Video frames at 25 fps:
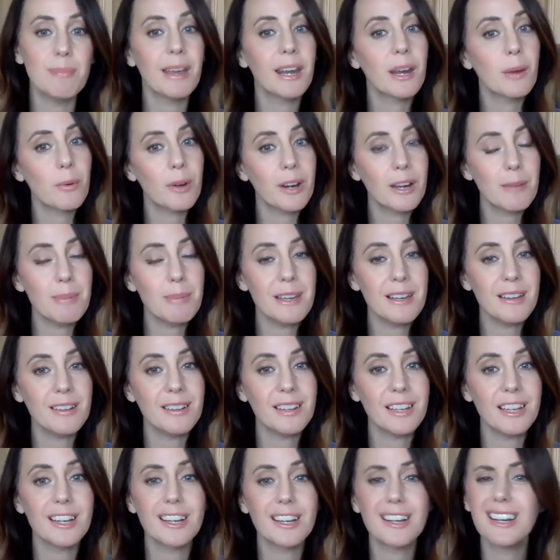And I want to be
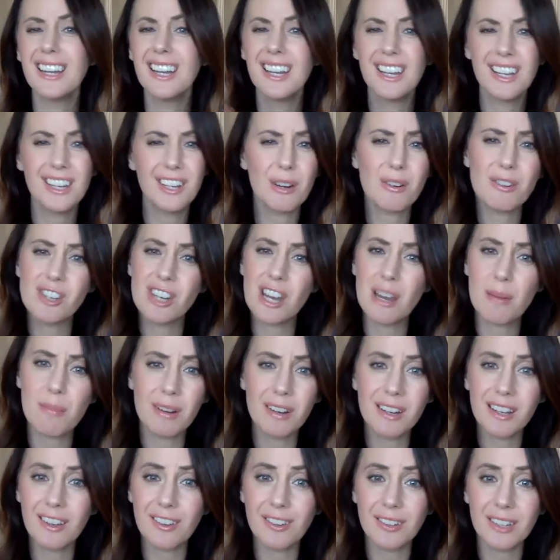clear, no shame
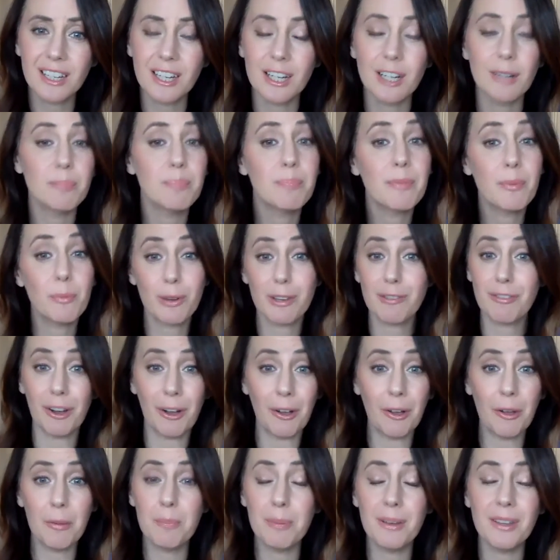or guilt here. We've
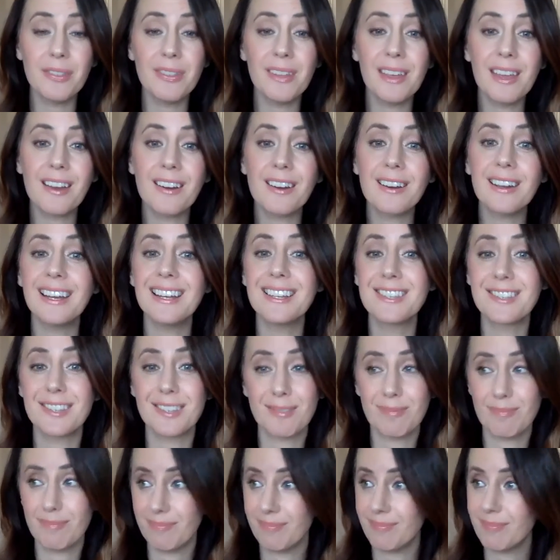all been there. It's
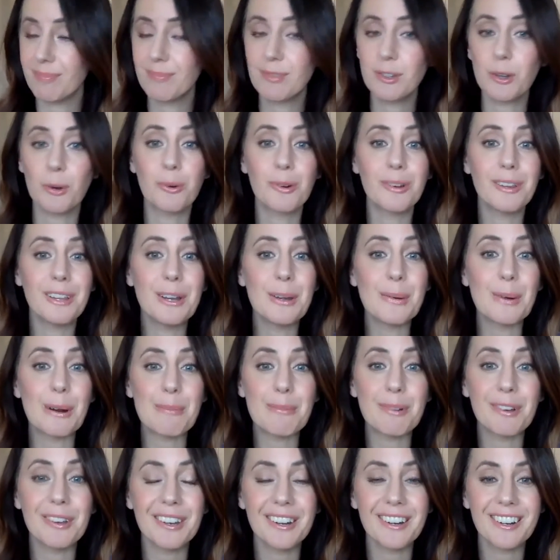totally
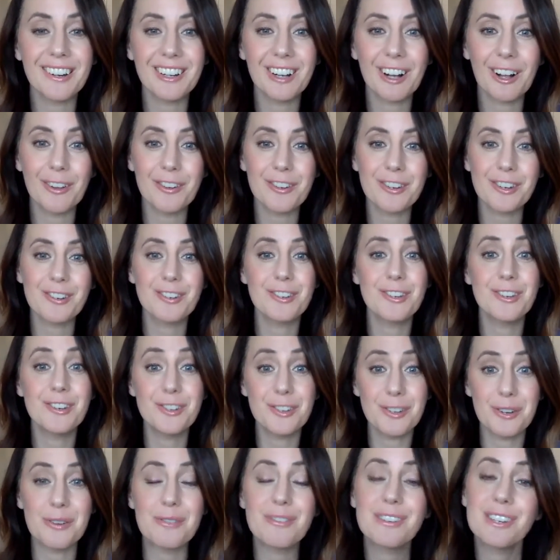normal in our culture to
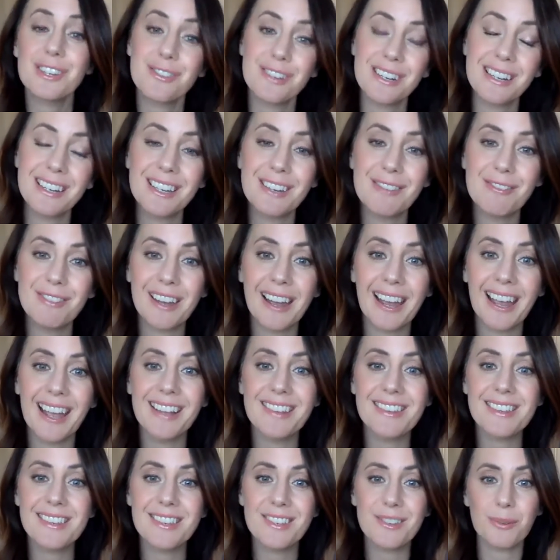do restrictive
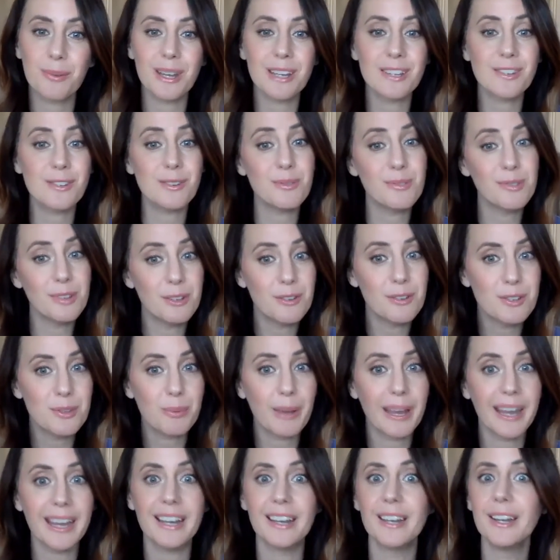diets as a way to lose
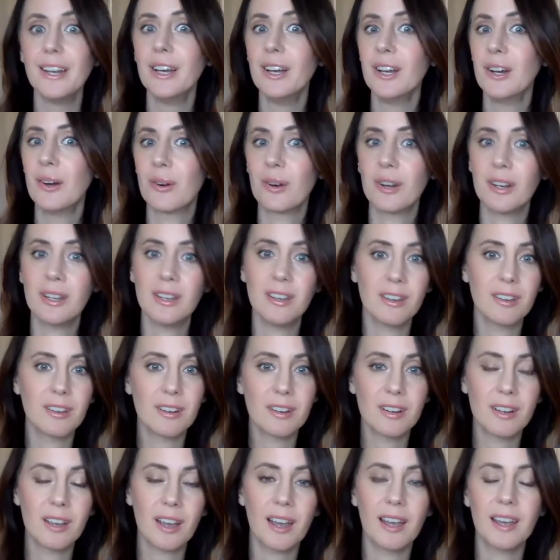weight or heal
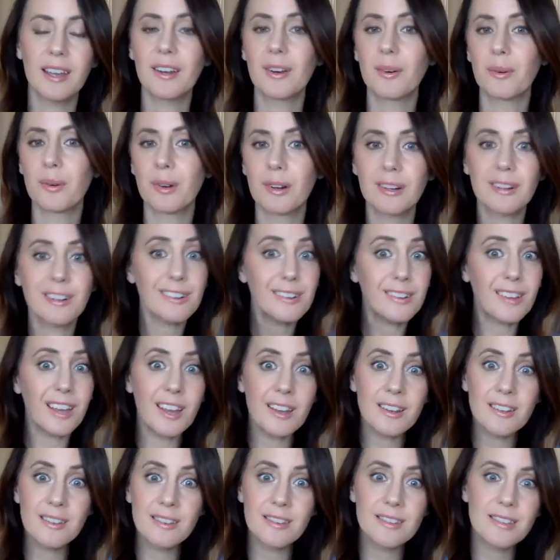your gut or
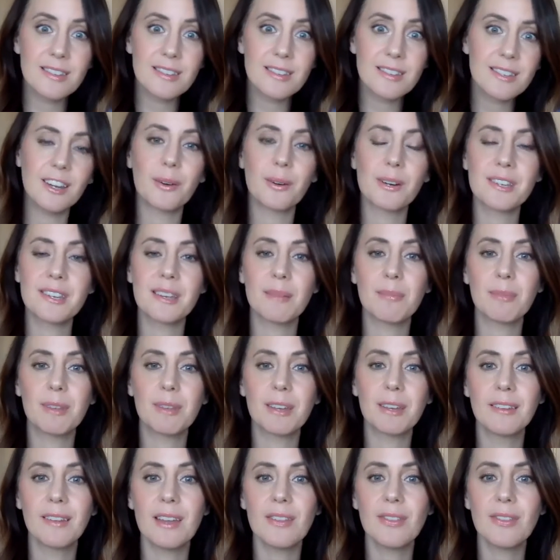cleanse, or something
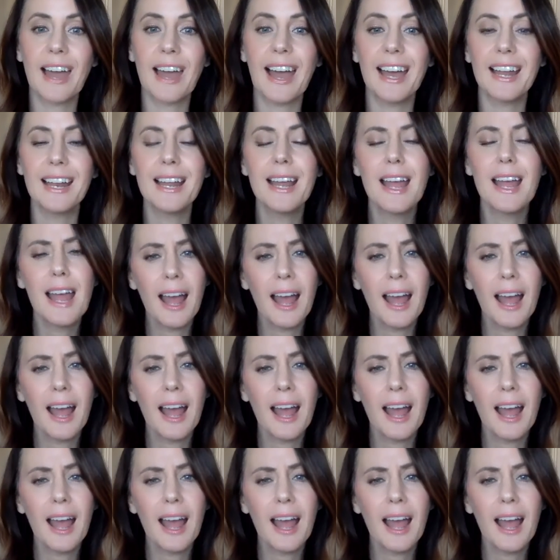like that.